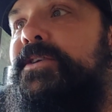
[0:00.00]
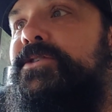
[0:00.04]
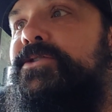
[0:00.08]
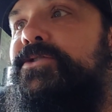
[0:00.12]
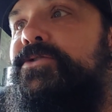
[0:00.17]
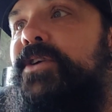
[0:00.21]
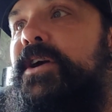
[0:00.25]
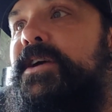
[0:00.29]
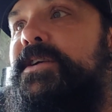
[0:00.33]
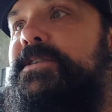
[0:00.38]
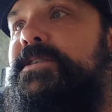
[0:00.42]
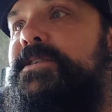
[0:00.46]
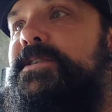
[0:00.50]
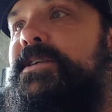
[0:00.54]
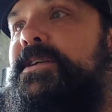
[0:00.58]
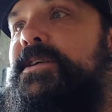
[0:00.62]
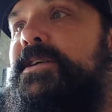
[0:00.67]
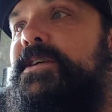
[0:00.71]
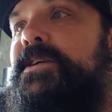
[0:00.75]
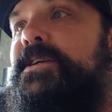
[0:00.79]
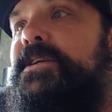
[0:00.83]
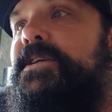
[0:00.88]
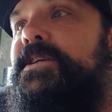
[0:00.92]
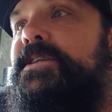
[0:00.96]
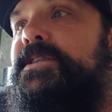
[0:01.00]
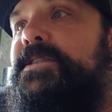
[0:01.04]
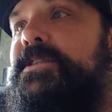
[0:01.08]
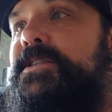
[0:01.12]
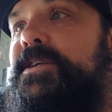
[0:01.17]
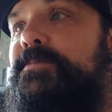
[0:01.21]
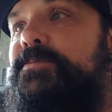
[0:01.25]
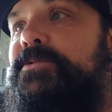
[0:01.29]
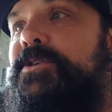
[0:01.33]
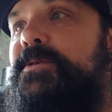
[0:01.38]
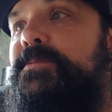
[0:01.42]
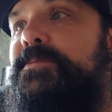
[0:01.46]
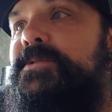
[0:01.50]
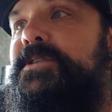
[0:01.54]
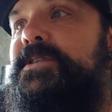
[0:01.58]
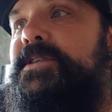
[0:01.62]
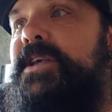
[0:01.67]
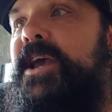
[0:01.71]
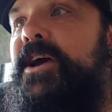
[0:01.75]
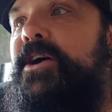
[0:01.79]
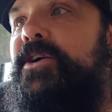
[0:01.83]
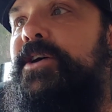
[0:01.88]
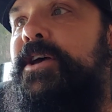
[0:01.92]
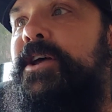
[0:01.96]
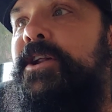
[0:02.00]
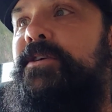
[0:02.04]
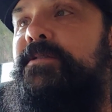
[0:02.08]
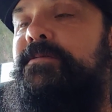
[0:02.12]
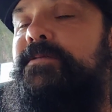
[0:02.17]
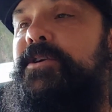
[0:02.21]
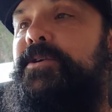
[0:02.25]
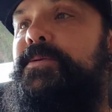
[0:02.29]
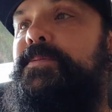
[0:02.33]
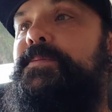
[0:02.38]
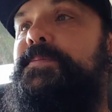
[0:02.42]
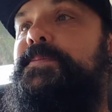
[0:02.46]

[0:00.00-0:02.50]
stress symptoms scale interview.